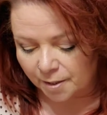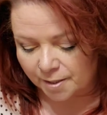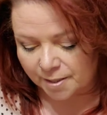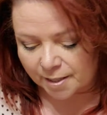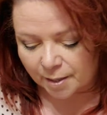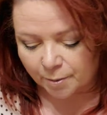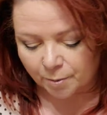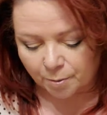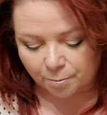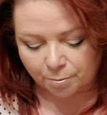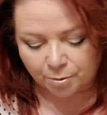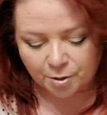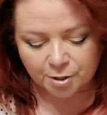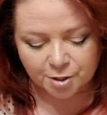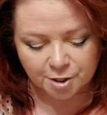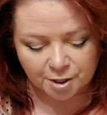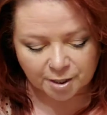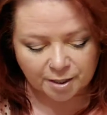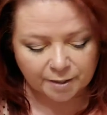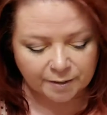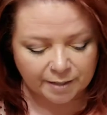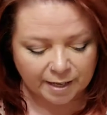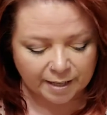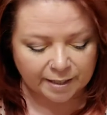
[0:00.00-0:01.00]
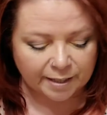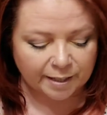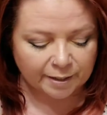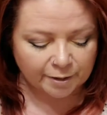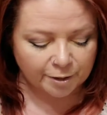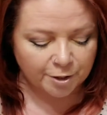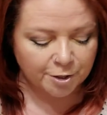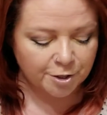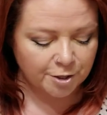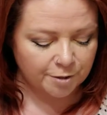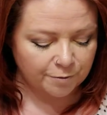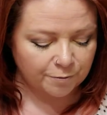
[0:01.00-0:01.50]
like we're pushing that
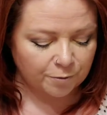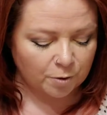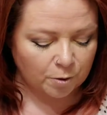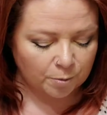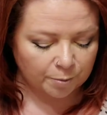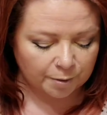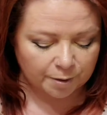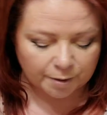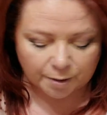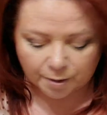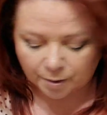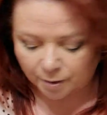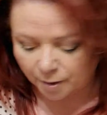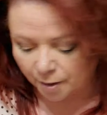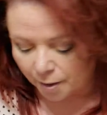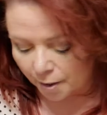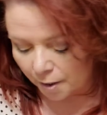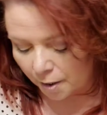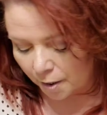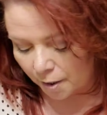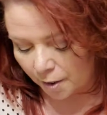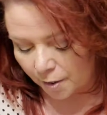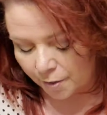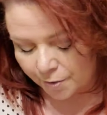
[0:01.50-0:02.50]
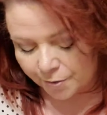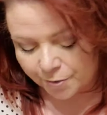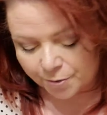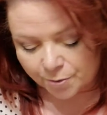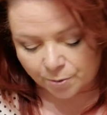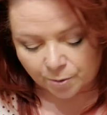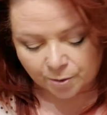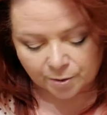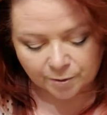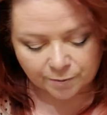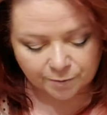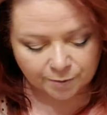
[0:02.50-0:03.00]
energy forward,
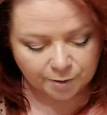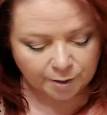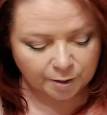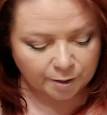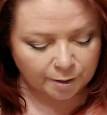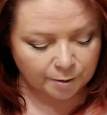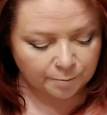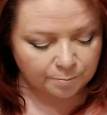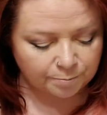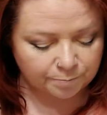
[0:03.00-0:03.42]
sort of here.